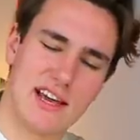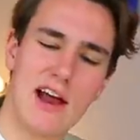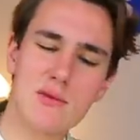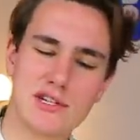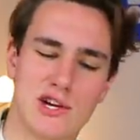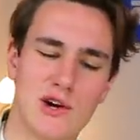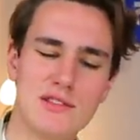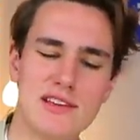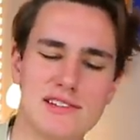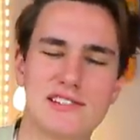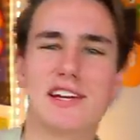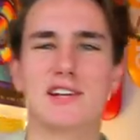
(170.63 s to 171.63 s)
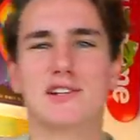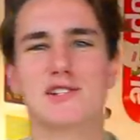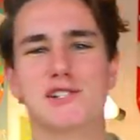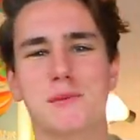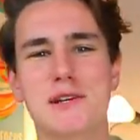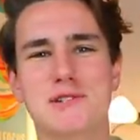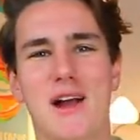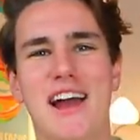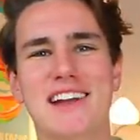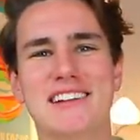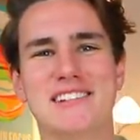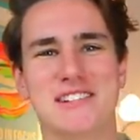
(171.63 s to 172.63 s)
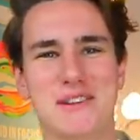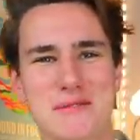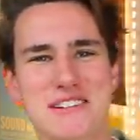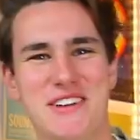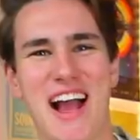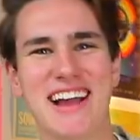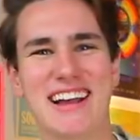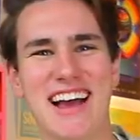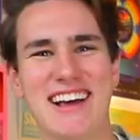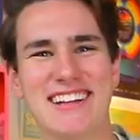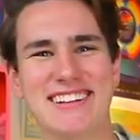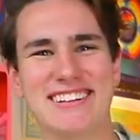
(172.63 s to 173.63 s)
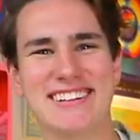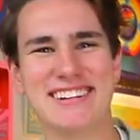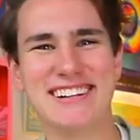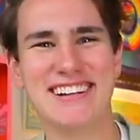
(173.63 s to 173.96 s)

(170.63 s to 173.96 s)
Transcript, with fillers: Can I return this? Like, should we try to, should we try it, guys?